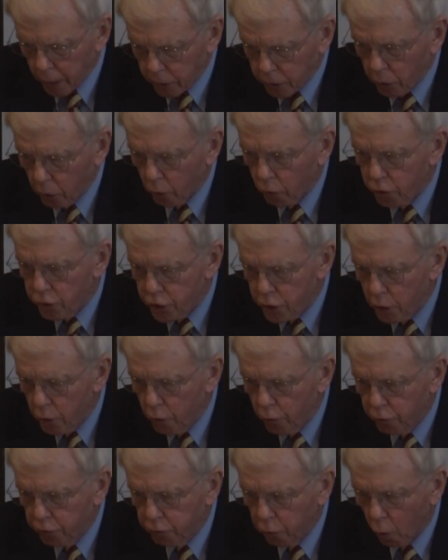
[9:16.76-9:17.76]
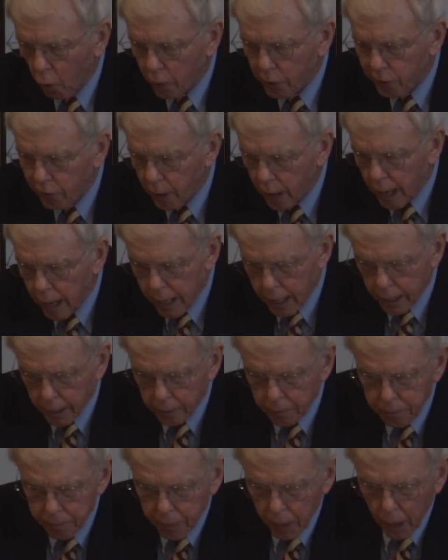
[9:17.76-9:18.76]
until June 14,
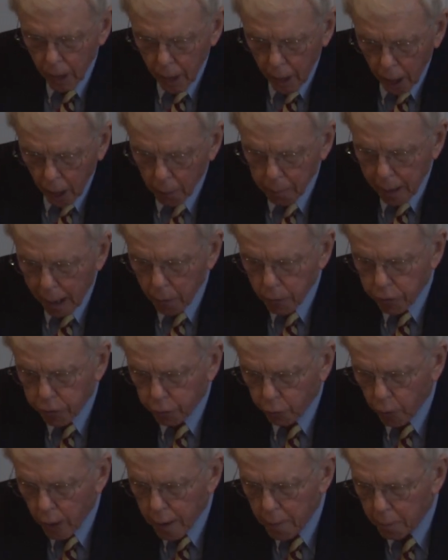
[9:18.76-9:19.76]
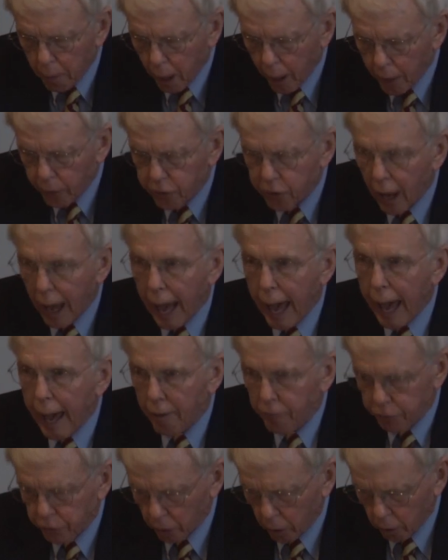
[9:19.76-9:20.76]
about three months
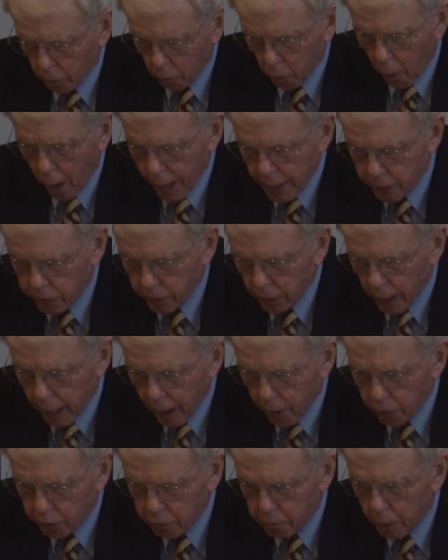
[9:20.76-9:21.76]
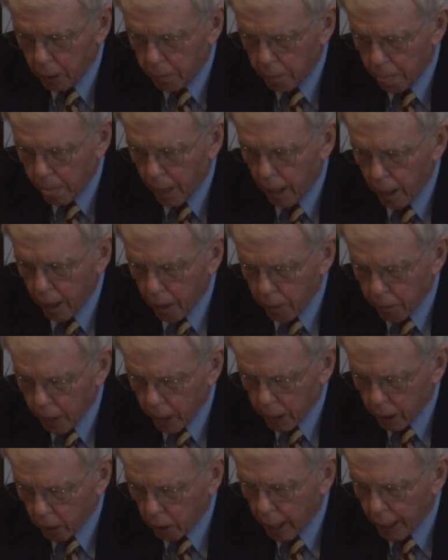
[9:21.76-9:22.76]
after White's announcement,
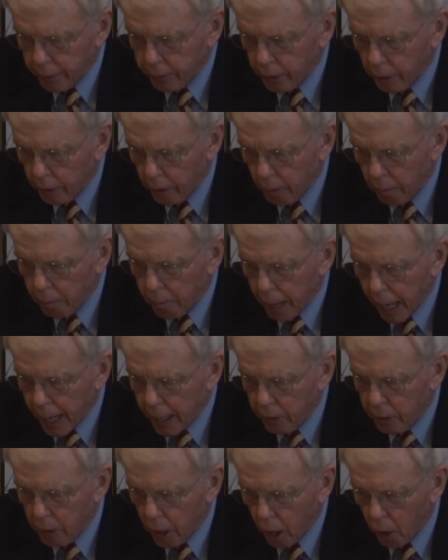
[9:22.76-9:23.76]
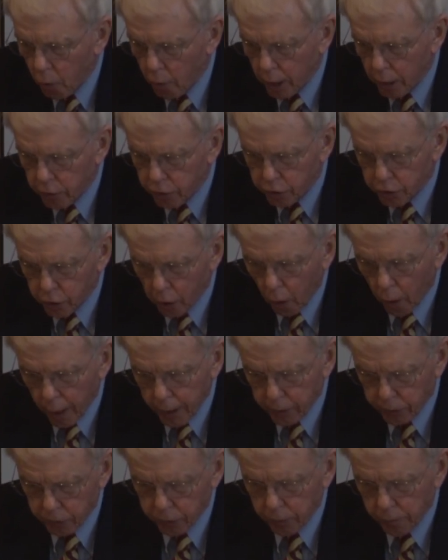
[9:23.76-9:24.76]
that Clinton made known his
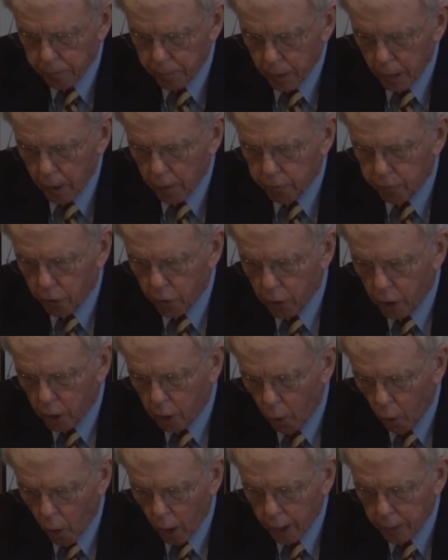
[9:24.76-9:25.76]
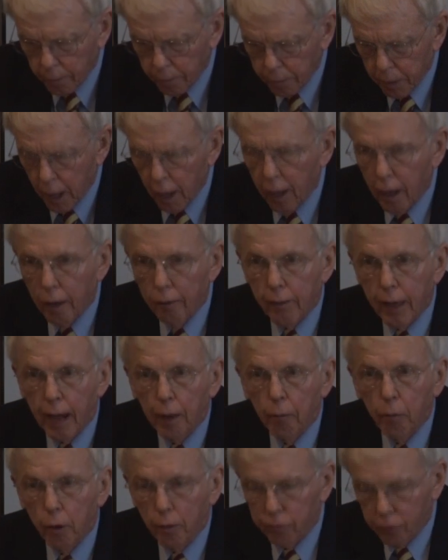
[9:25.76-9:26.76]
choice for the court. And
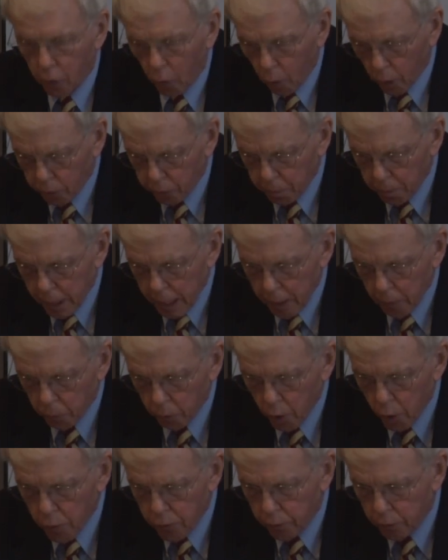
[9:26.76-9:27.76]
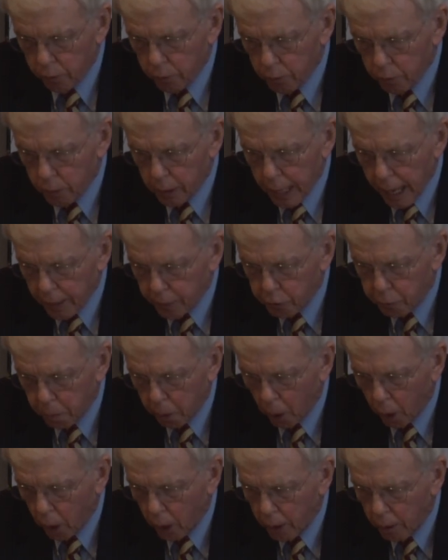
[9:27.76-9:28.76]
that would, of course, be Ruth
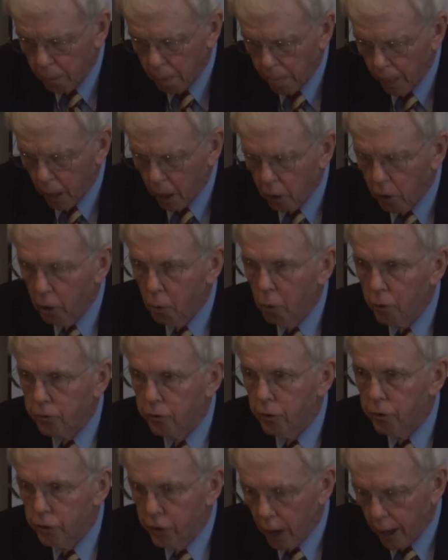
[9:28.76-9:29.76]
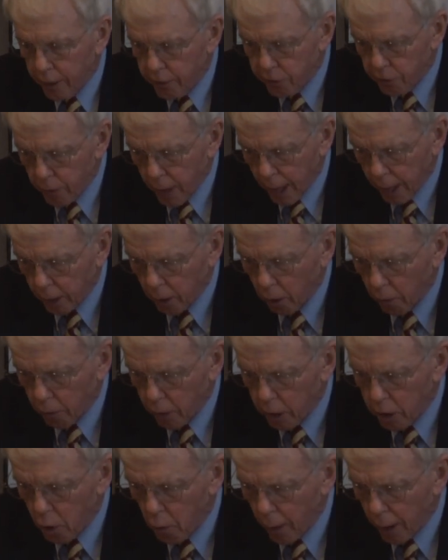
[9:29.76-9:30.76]
Ginsburg, who was a judge then on
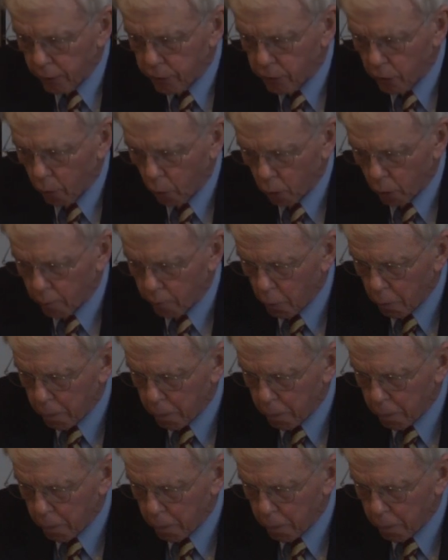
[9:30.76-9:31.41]
the U.S. Court of